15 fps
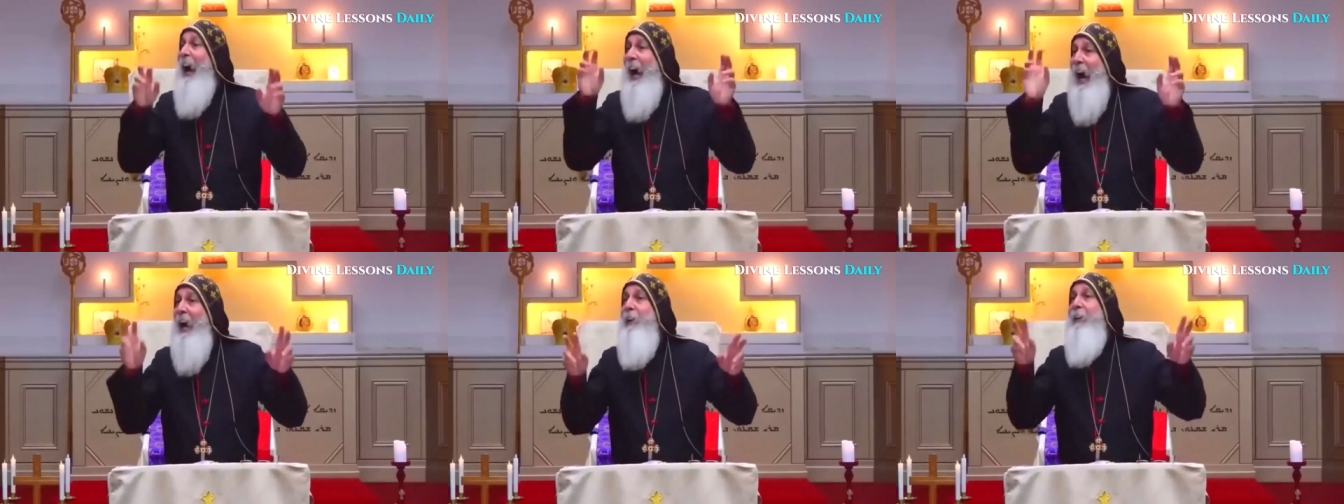
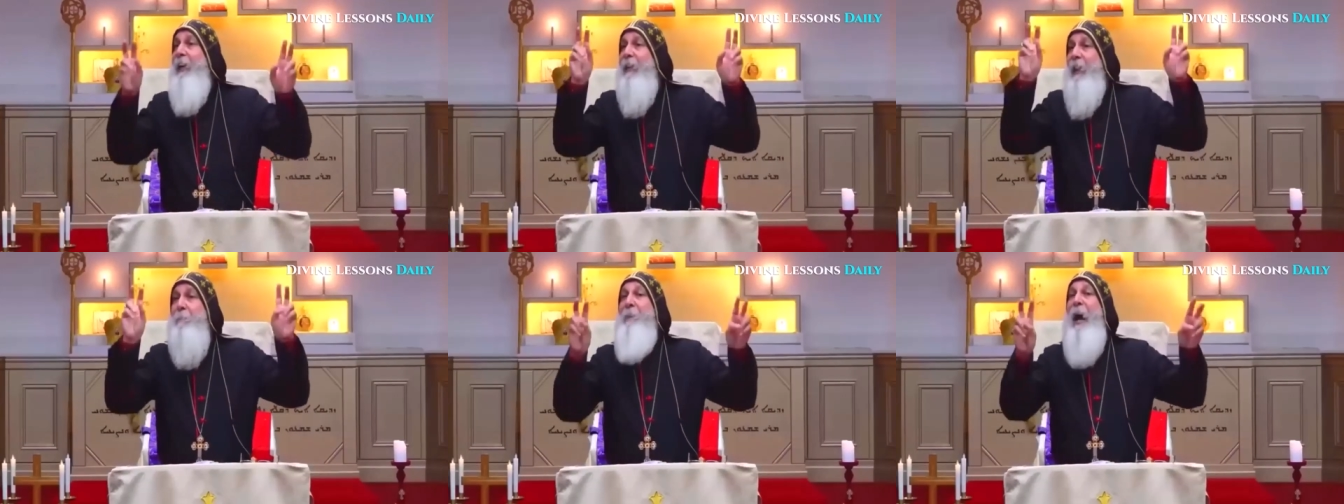
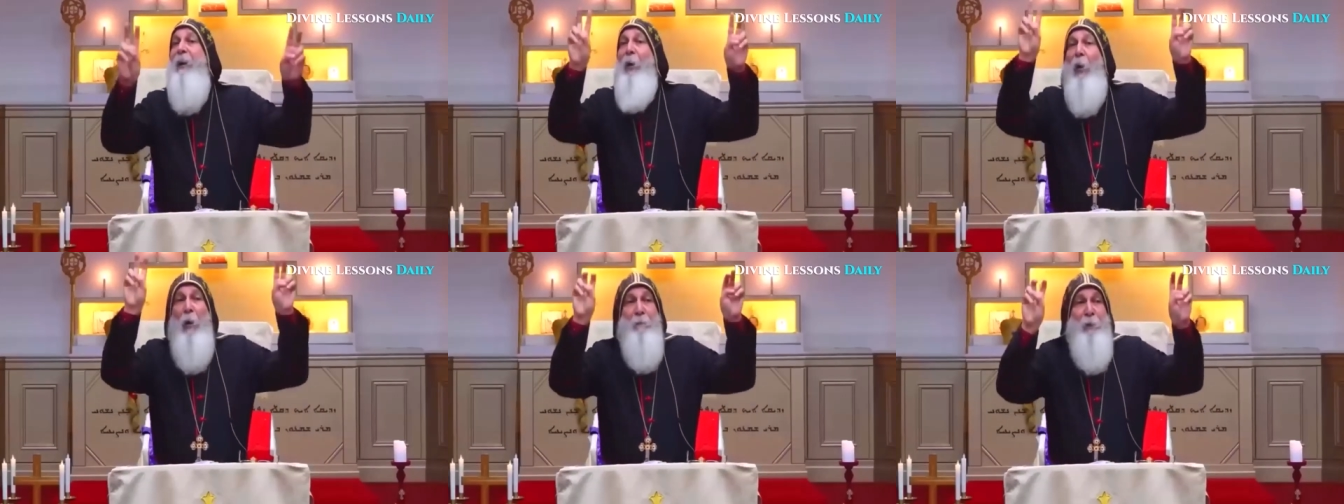under the
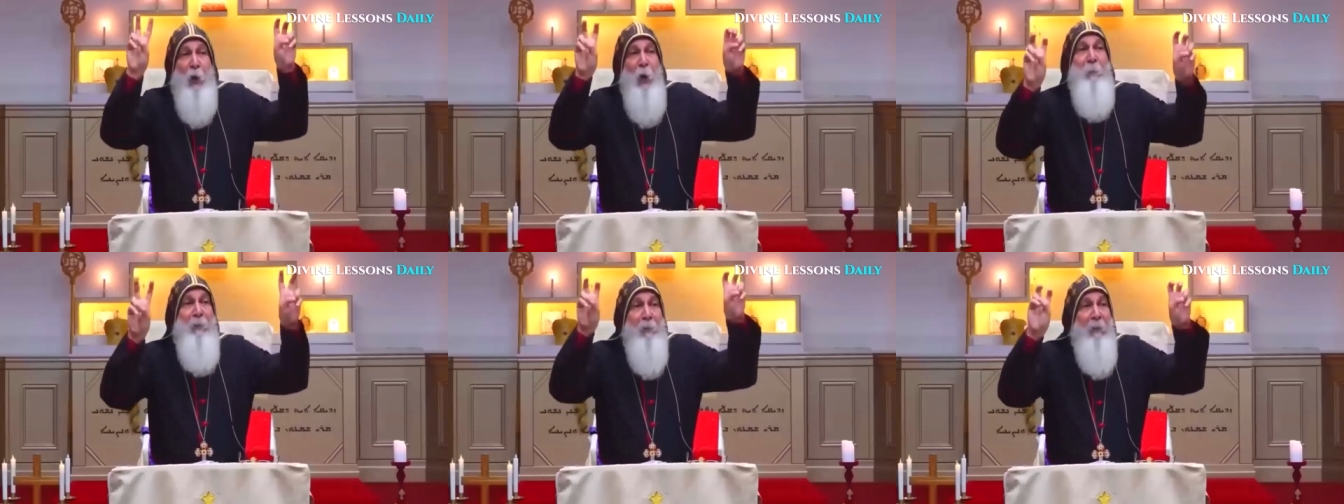banner of
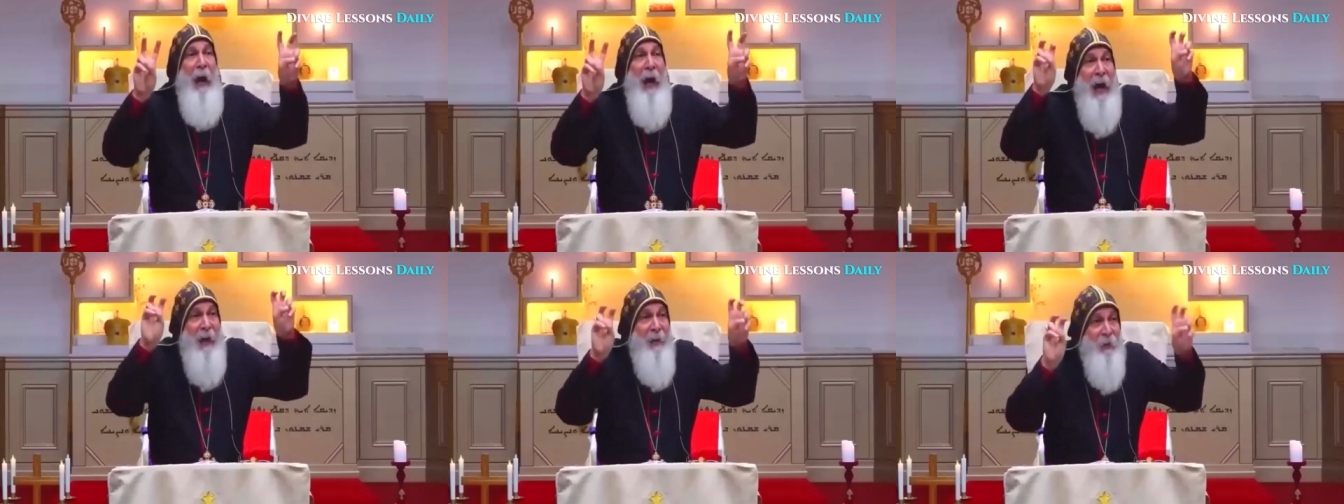human
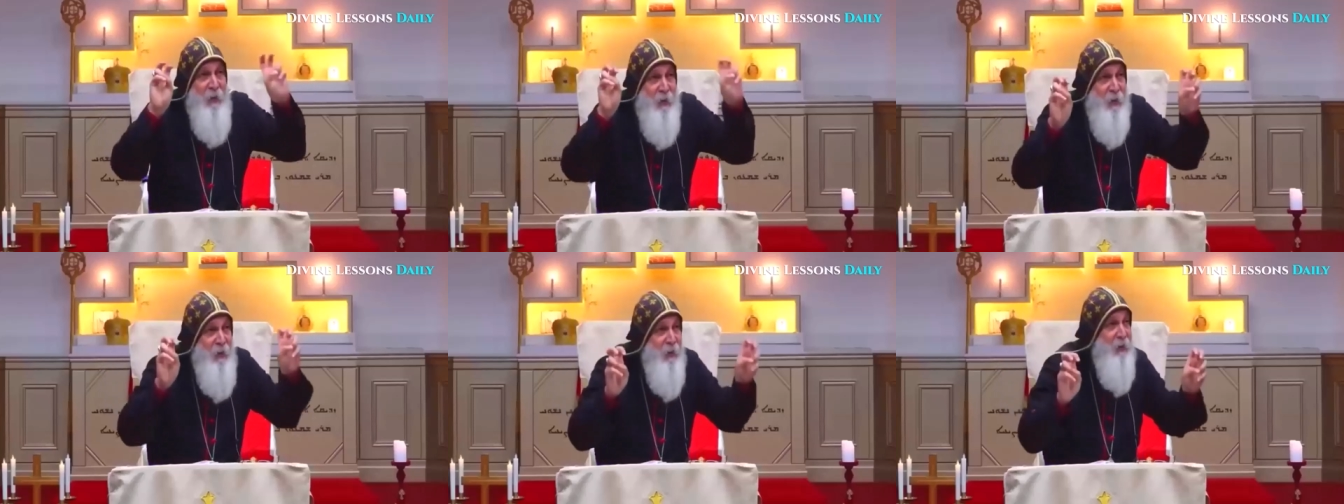
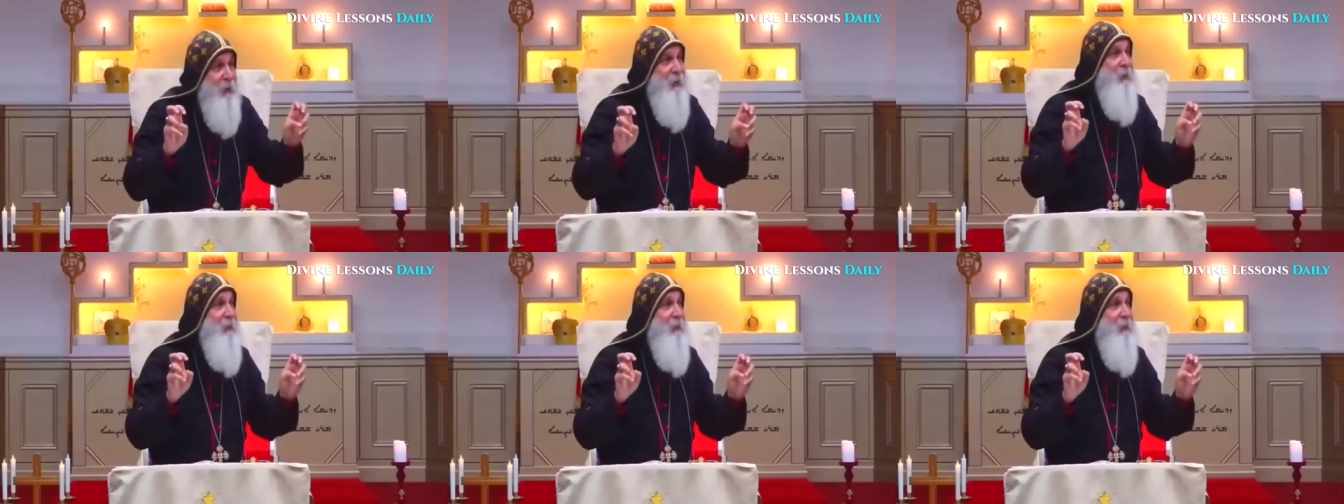rights